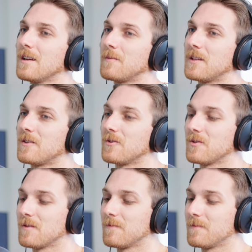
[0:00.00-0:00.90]
I mean,
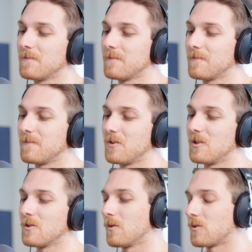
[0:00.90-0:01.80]
there's
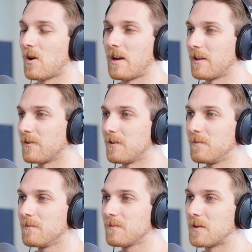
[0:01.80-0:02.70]
this whole
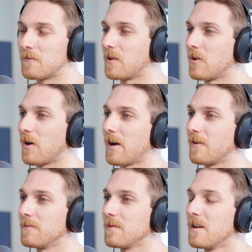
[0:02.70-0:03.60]
triangle to figure
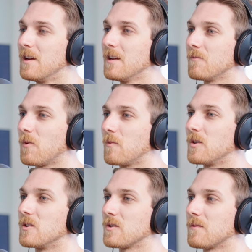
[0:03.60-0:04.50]
out when
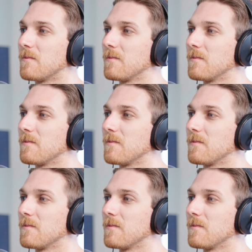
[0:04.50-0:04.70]
we just